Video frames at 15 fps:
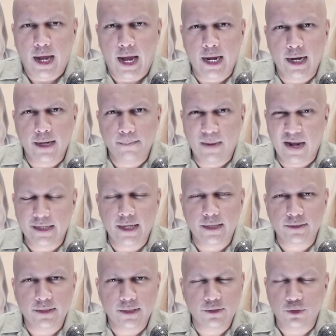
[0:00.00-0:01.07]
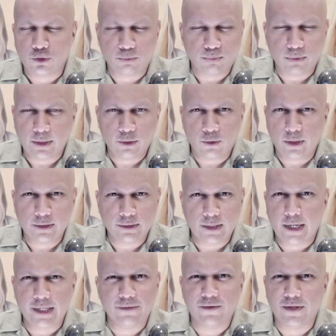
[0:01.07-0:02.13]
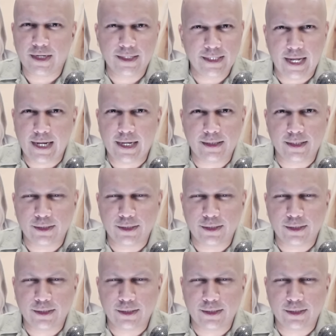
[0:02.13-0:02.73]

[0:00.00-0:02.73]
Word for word: and my guess is the Supreme Court is not even going to take it.